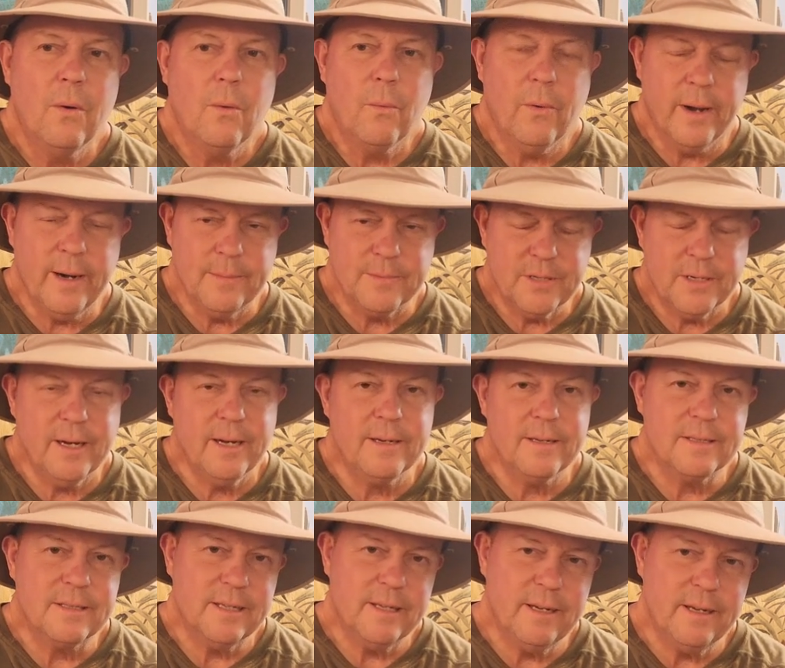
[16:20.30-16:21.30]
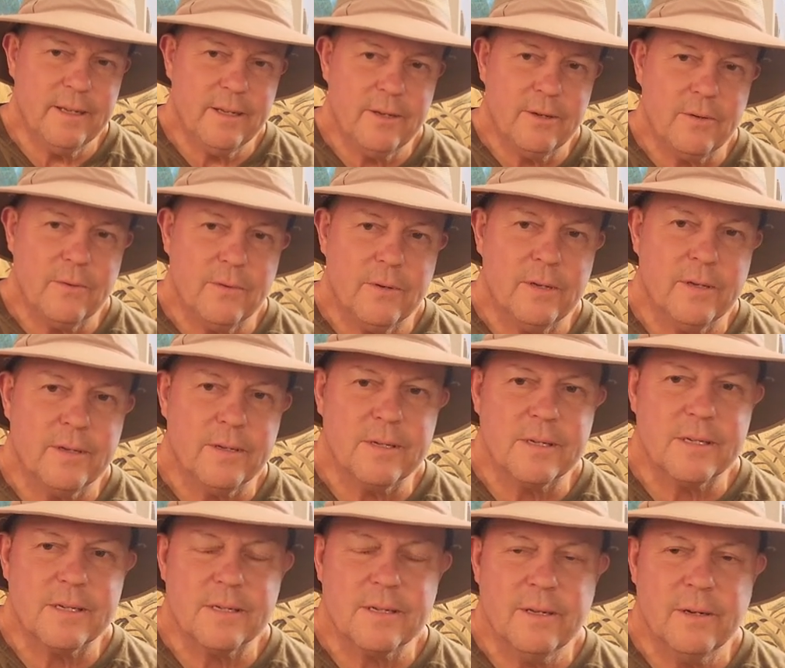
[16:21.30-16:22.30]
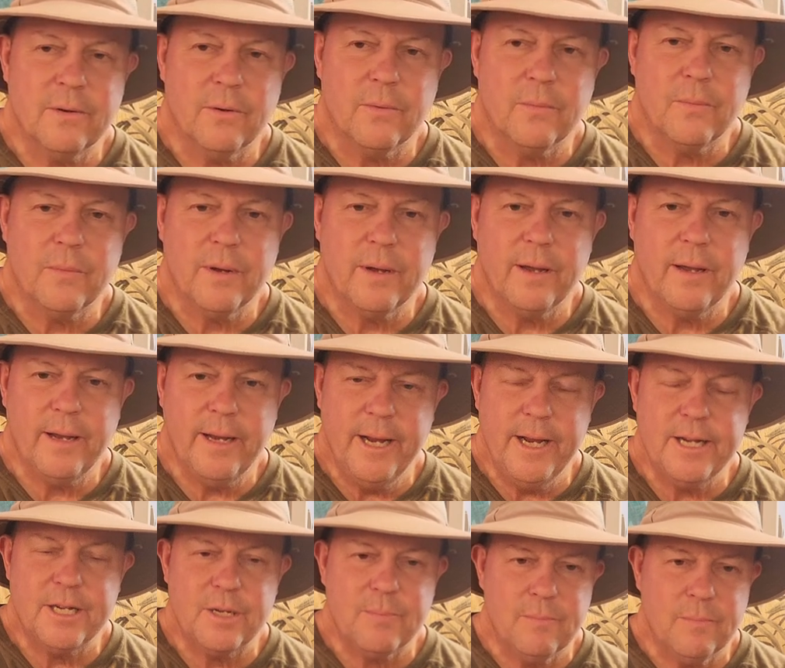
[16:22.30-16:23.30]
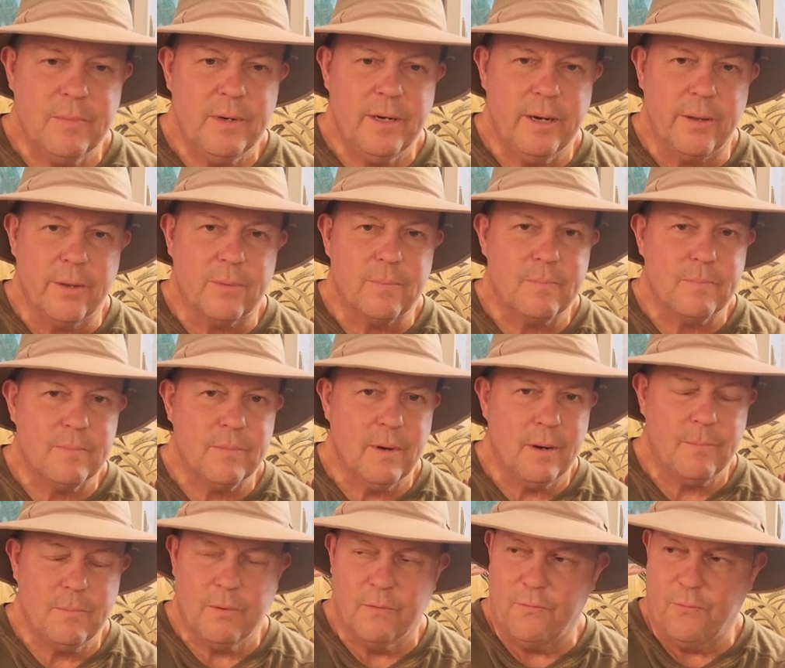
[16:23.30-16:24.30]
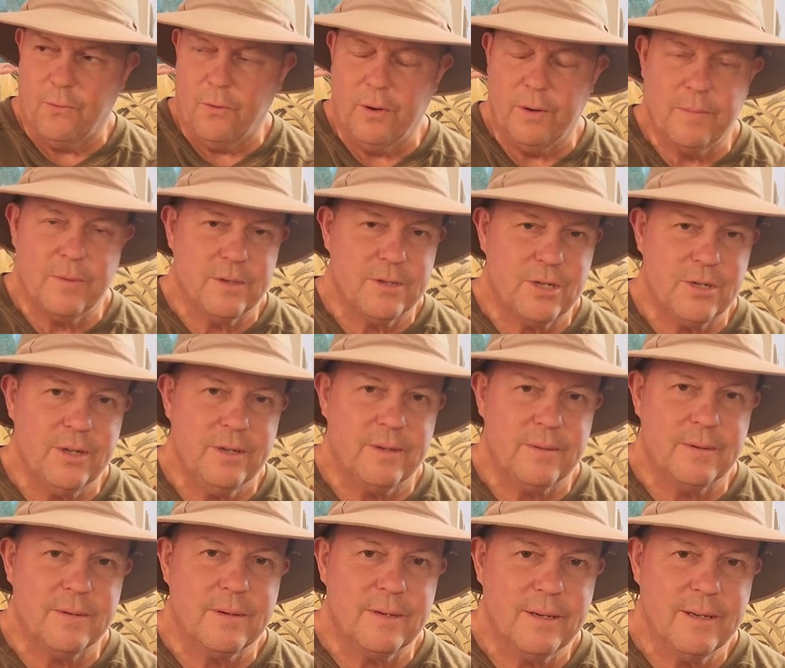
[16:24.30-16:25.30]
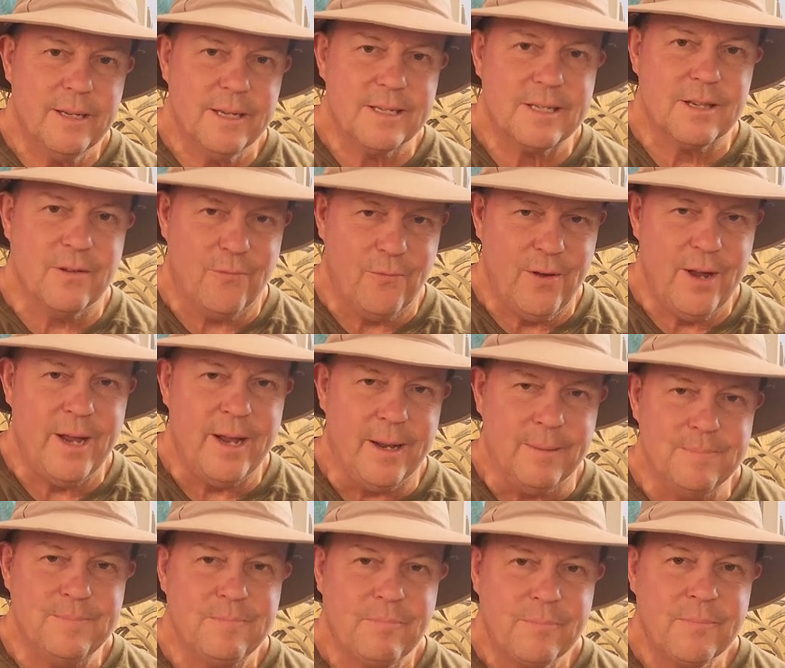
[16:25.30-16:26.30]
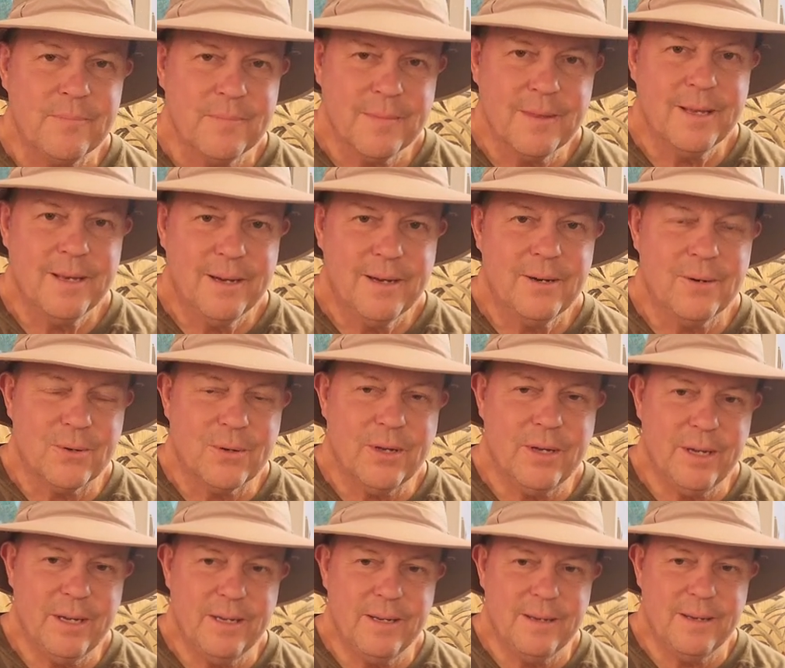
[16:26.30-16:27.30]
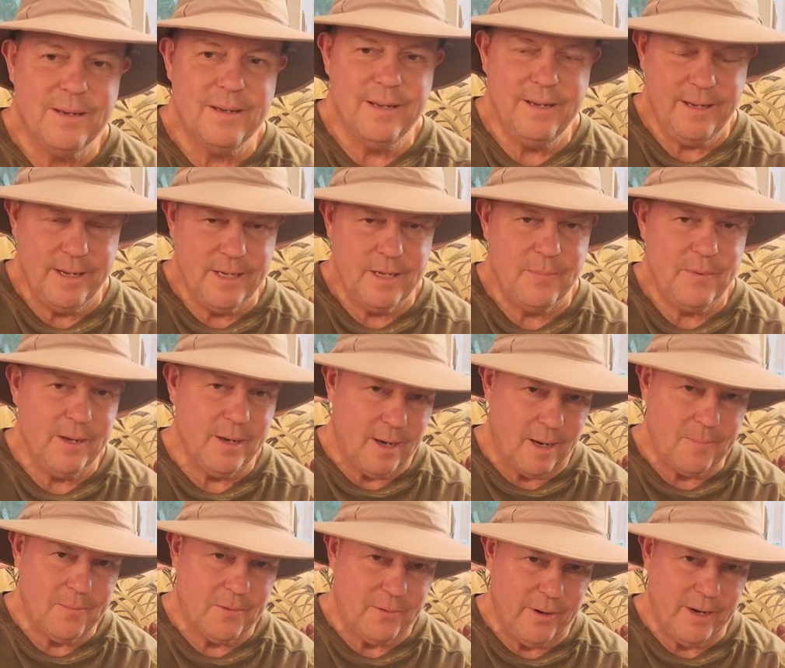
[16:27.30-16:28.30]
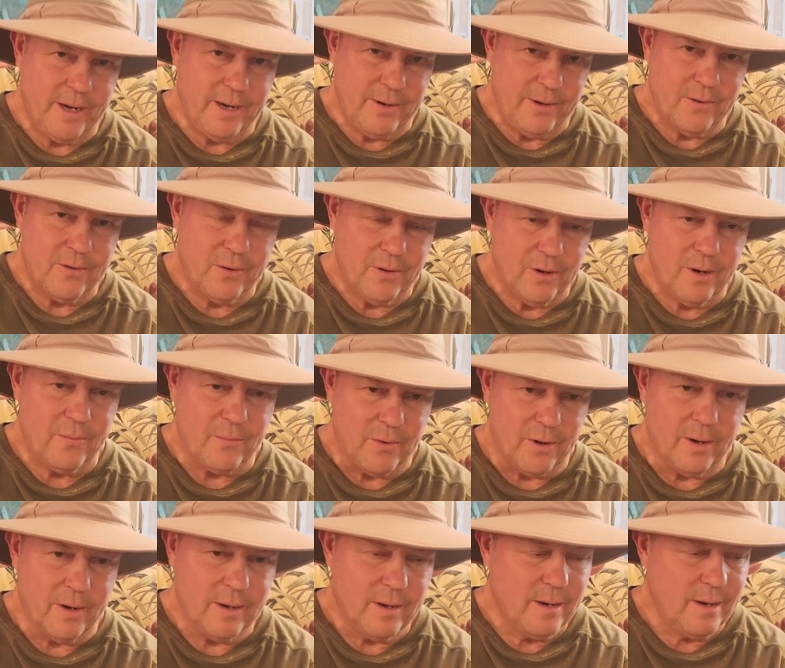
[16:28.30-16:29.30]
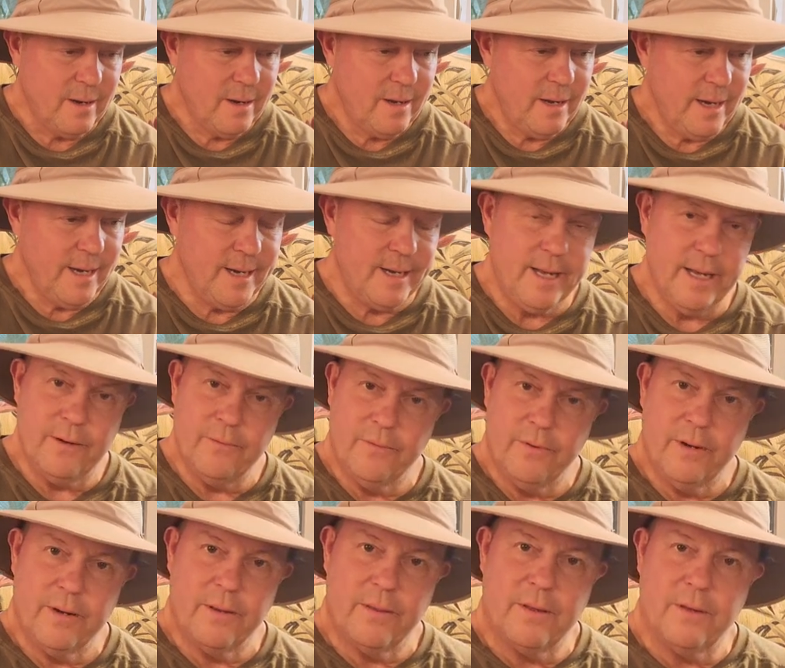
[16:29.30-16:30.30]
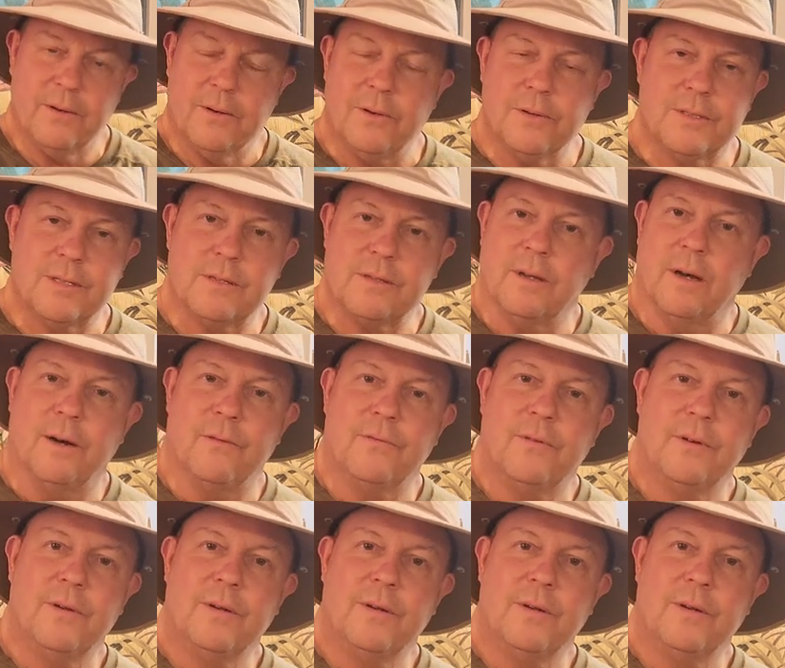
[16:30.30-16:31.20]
What I'm trying to tell you is, you know, each month before the shit hits the fan, okay, you need to be upgrading your hardware and getting rid of the old stuff.